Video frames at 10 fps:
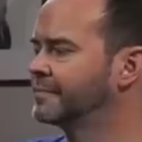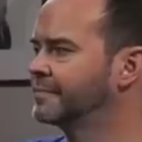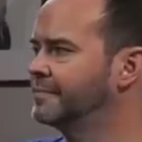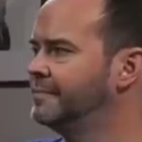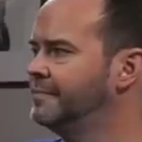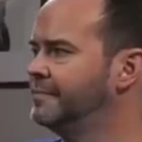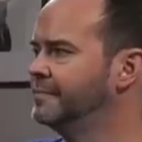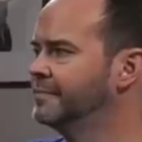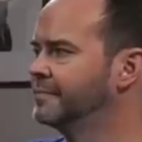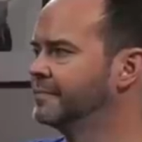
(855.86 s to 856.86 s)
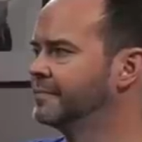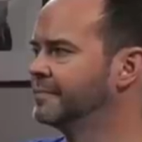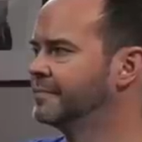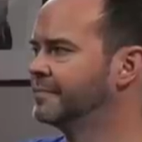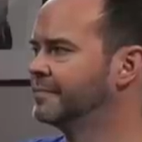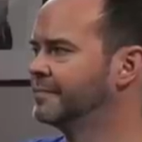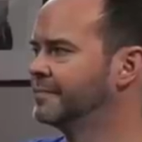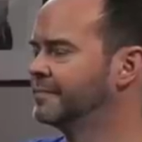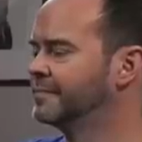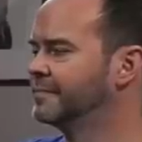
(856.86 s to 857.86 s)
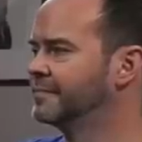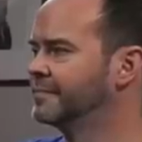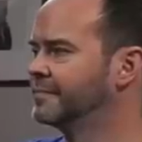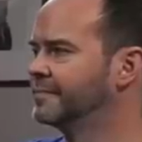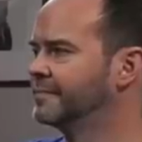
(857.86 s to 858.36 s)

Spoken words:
(silent)